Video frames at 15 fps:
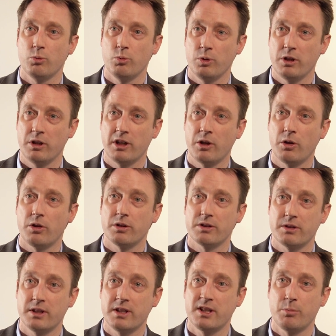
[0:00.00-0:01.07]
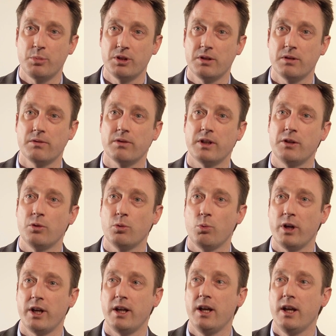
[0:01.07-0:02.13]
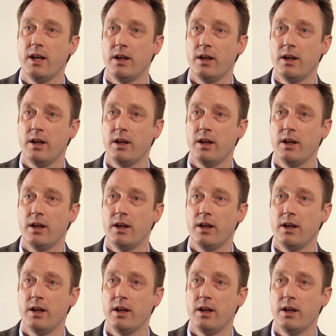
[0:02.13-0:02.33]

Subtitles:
they're not dissipative in the way